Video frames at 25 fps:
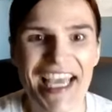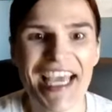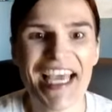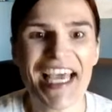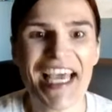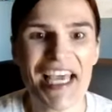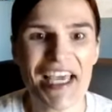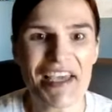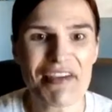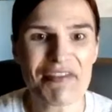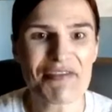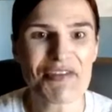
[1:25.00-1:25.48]

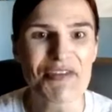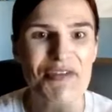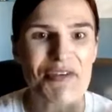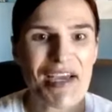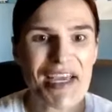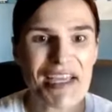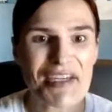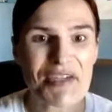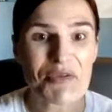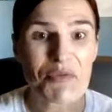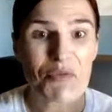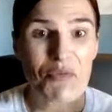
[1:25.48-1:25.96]
If you
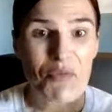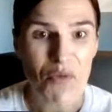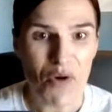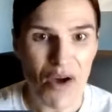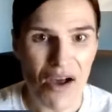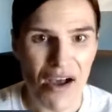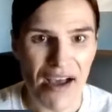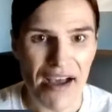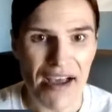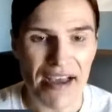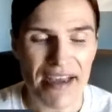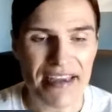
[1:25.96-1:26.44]
had to
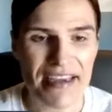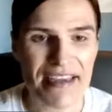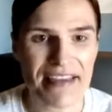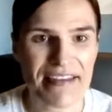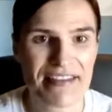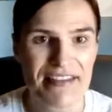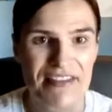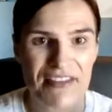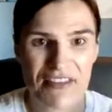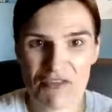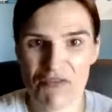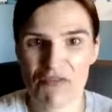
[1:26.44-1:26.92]
walk
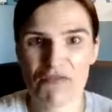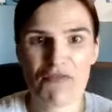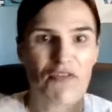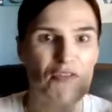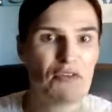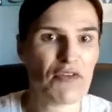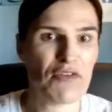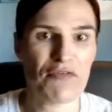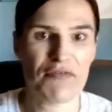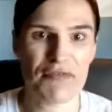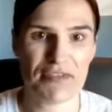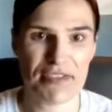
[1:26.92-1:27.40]
the
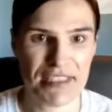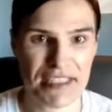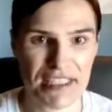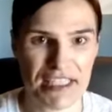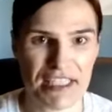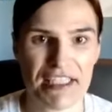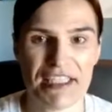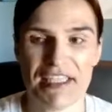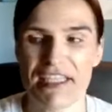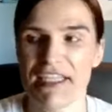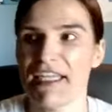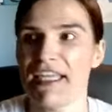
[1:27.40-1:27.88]
full
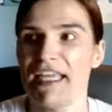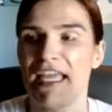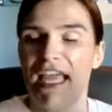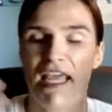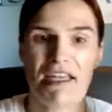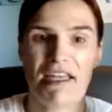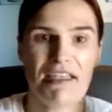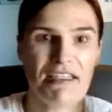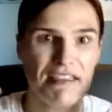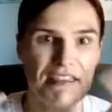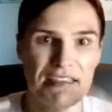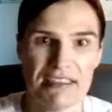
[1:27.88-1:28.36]
facility
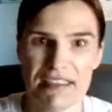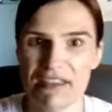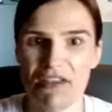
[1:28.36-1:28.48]
and